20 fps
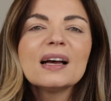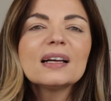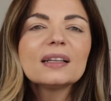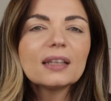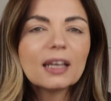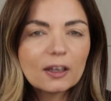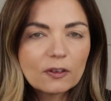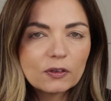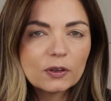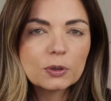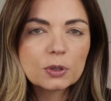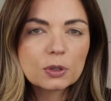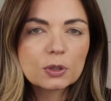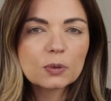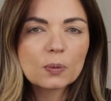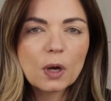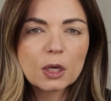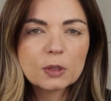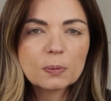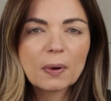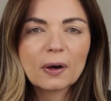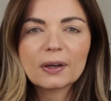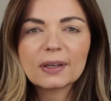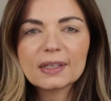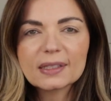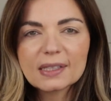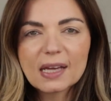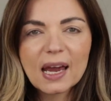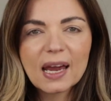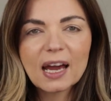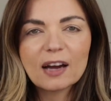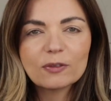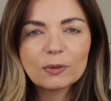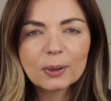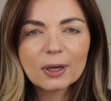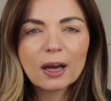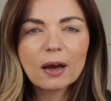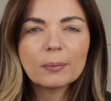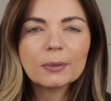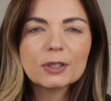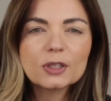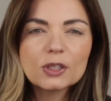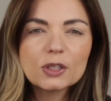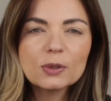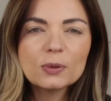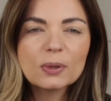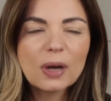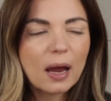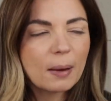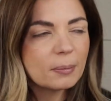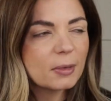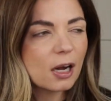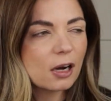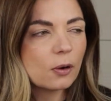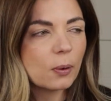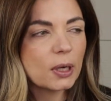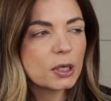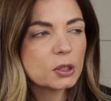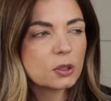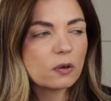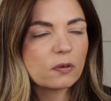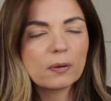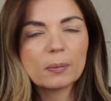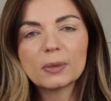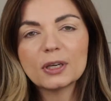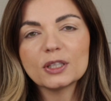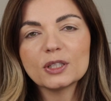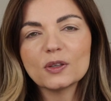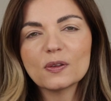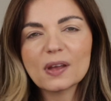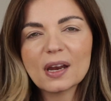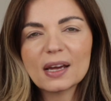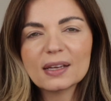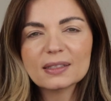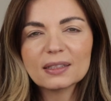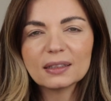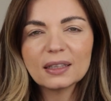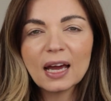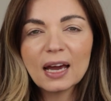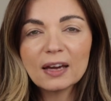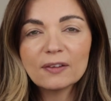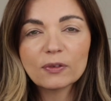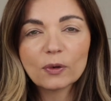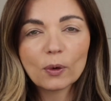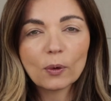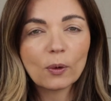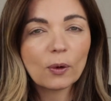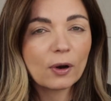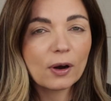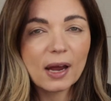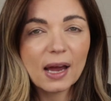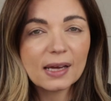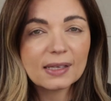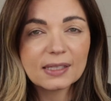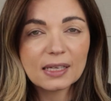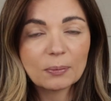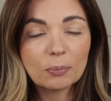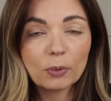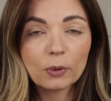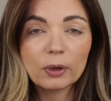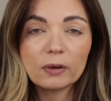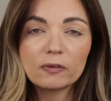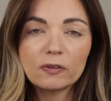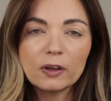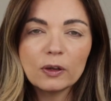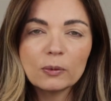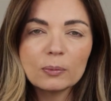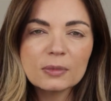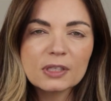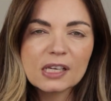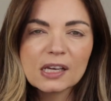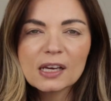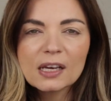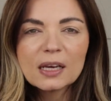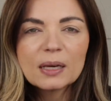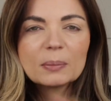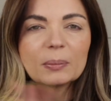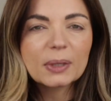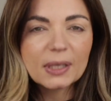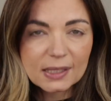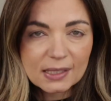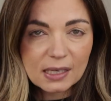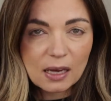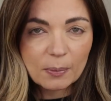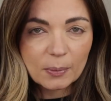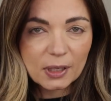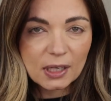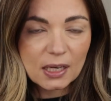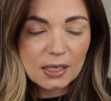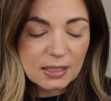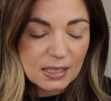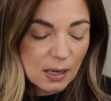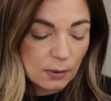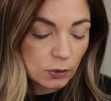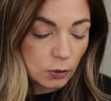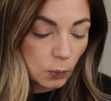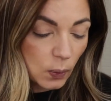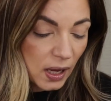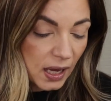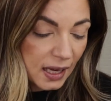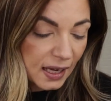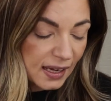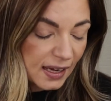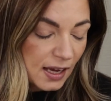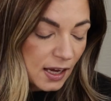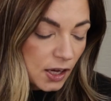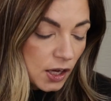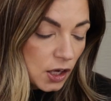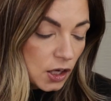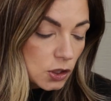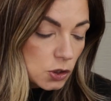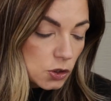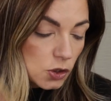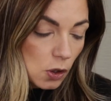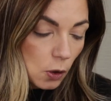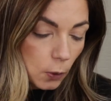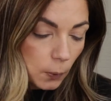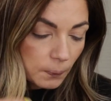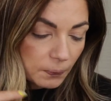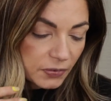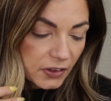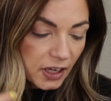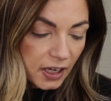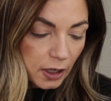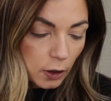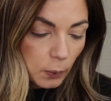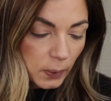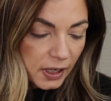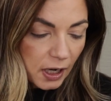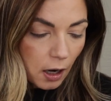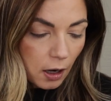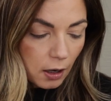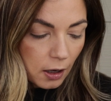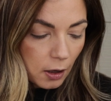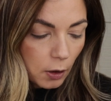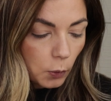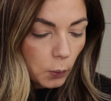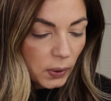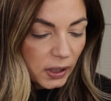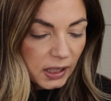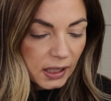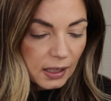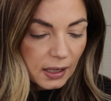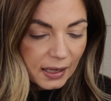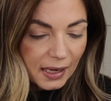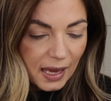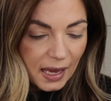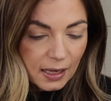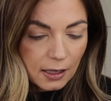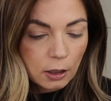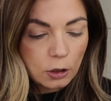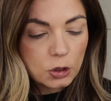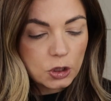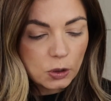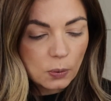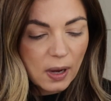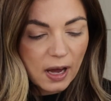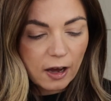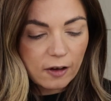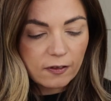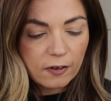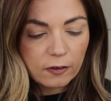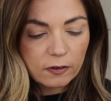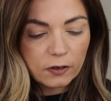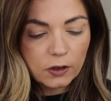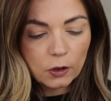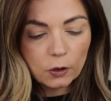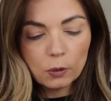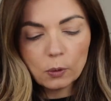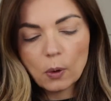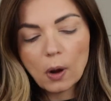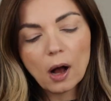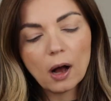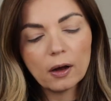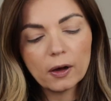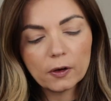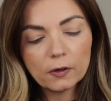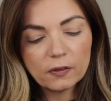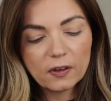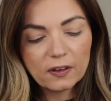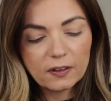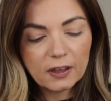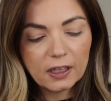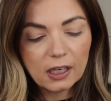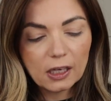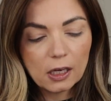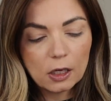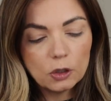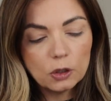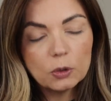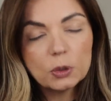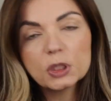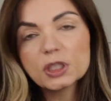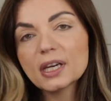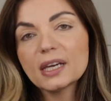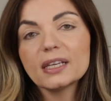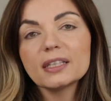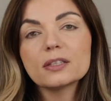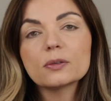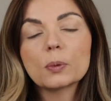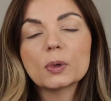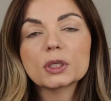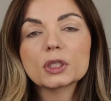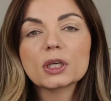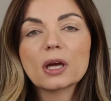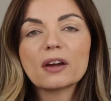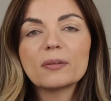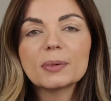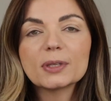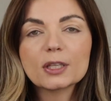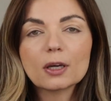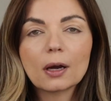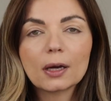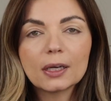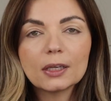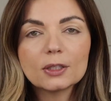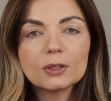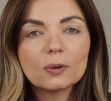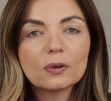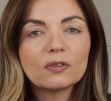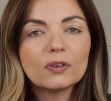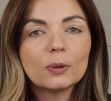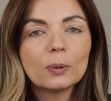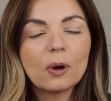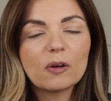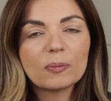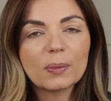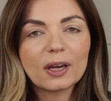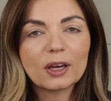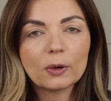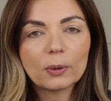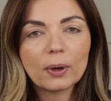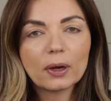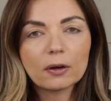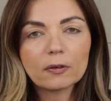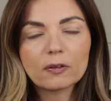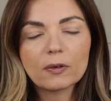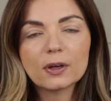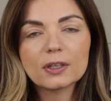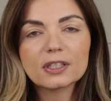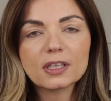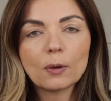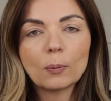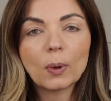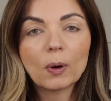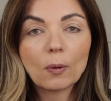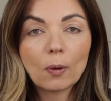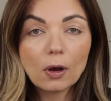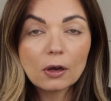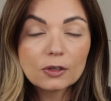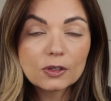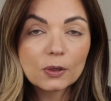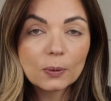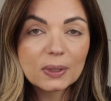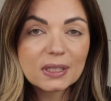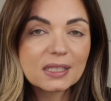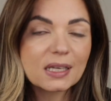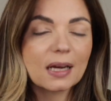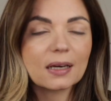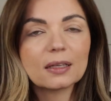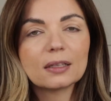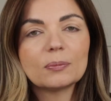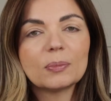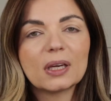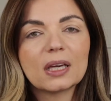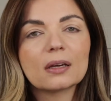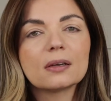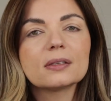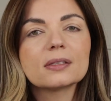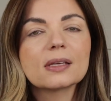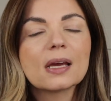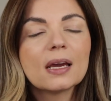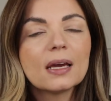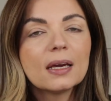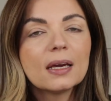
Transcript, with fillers: like future swatch parties. I have one coming soon. I'm not quite sure if I'm gonna do that as a live or as a pre pre-filmed, but it's coming down the way. So here we are. We, again, do have a few of the new shades, which I've been talking to a few of my creator friends, and we were all so excited because